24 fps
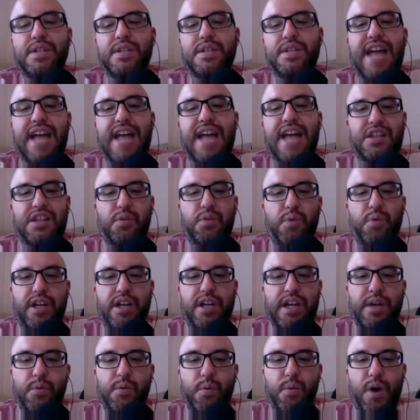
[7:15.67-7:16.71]
was not the one
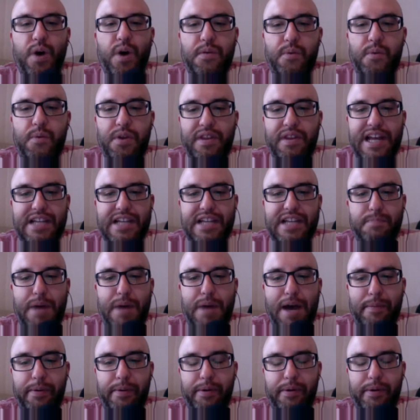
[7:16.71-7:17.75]
he won with less
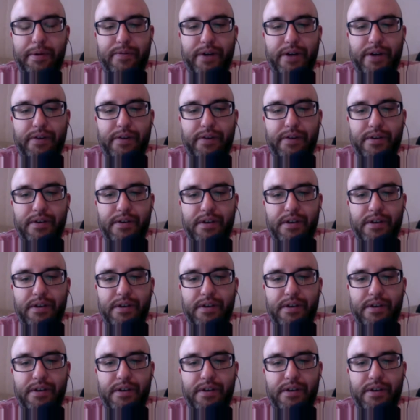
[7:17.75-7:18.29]
popular vote.